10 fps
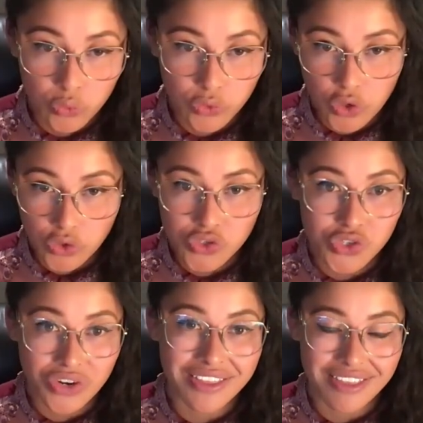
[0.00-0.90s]
you go
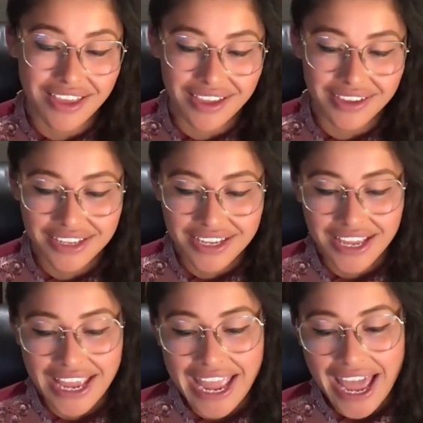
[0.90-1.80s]
straight there.
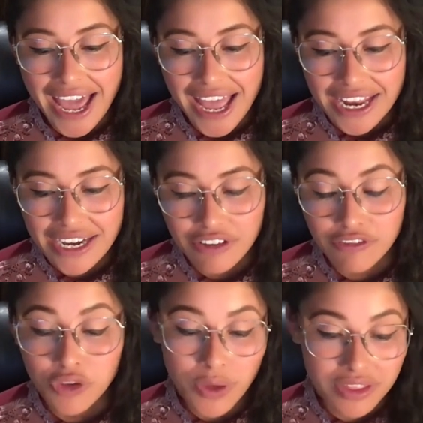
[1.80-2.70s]
And a
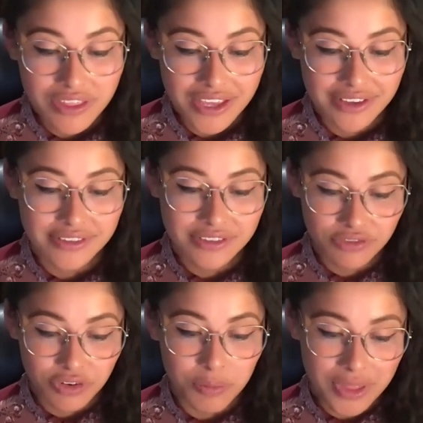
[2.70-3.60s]
few other things
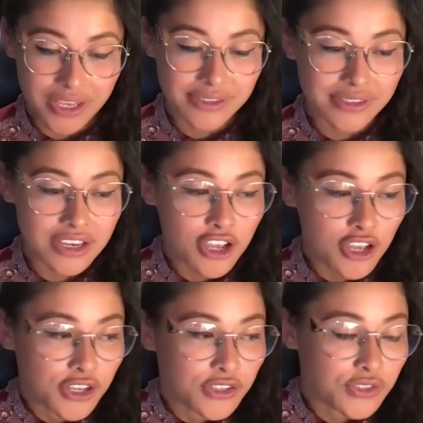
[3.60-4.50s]
from this.
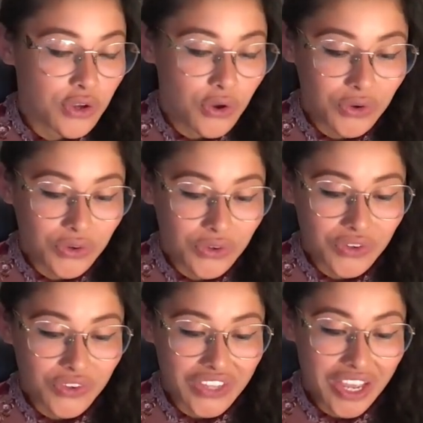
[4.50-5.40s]
So,
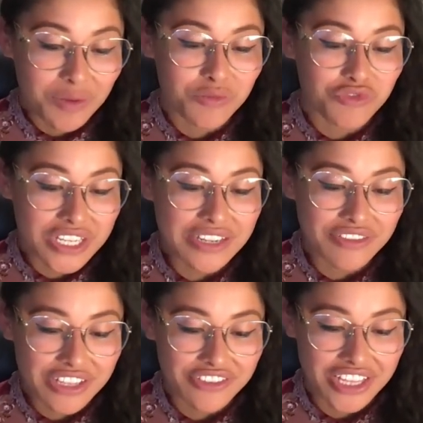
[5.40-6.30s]
yeah, I'm really,
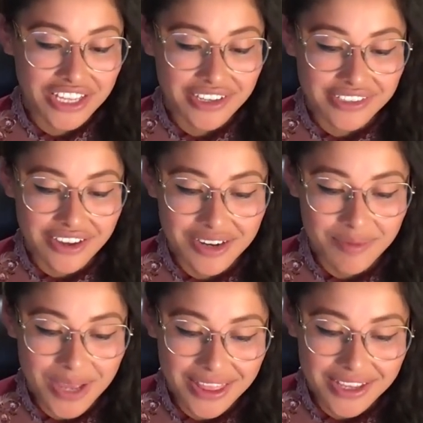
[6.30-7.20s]
really, really excited
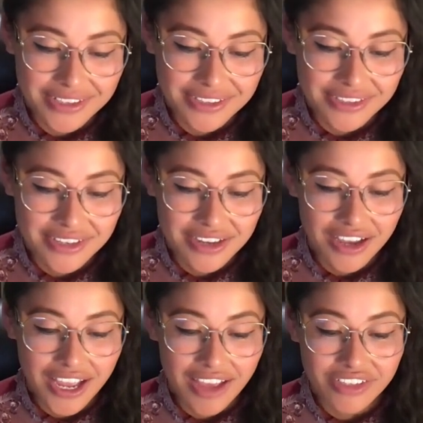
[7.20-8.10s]
about this.
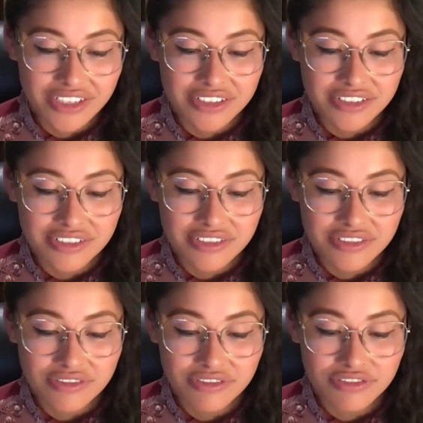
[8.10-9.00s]
I haven't
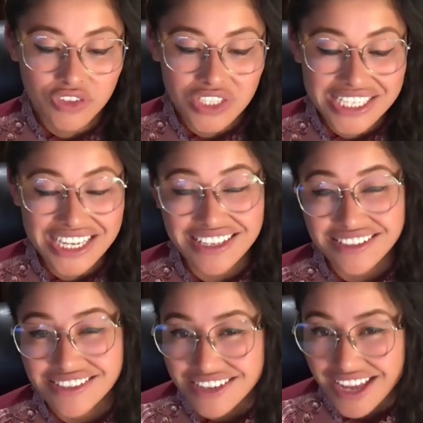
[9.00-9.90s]
fully
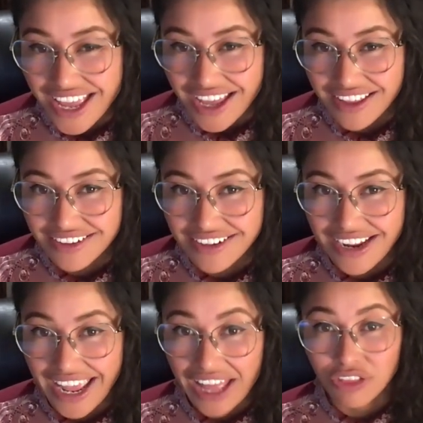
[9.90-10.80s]
teased out
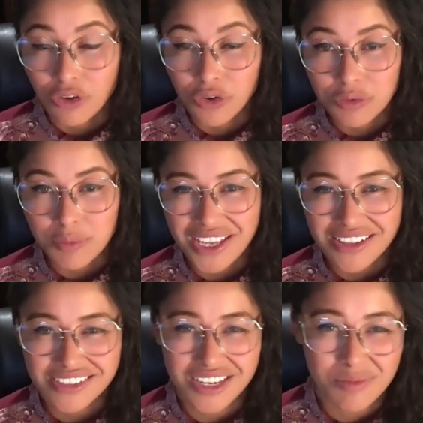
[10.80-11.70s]
how long it'll be.
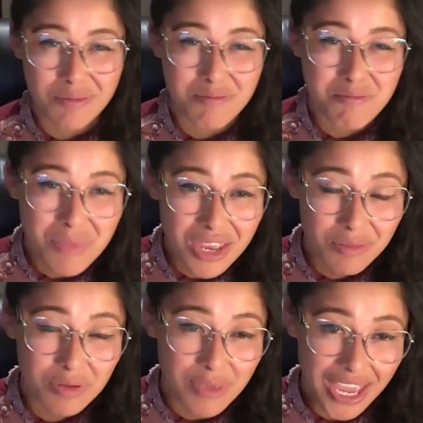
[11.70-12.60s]
It's going to be a
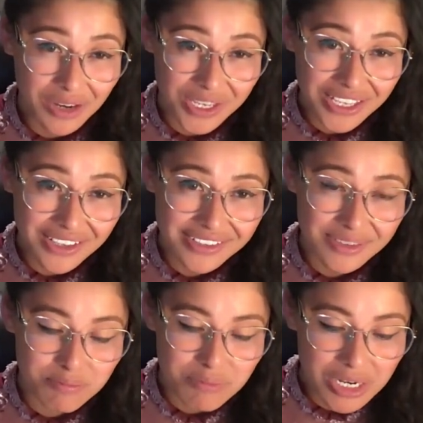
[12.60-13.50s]
minimum 8 weeks,
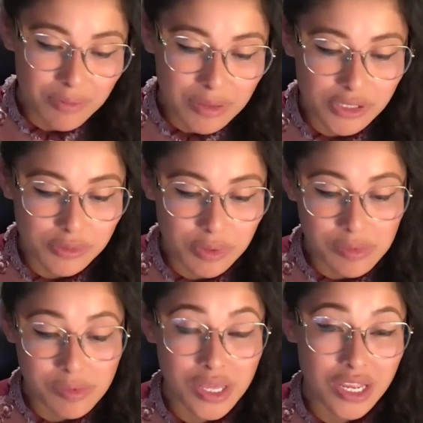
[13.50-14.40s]
minimum. It's
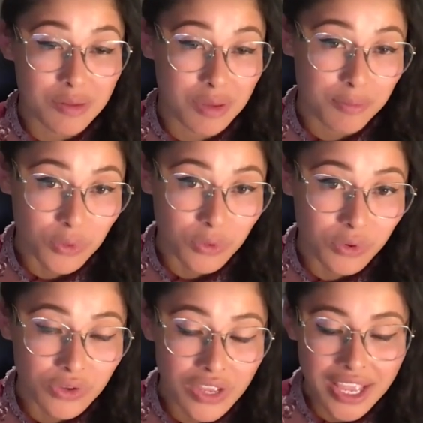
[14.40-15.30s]
probably going to be more.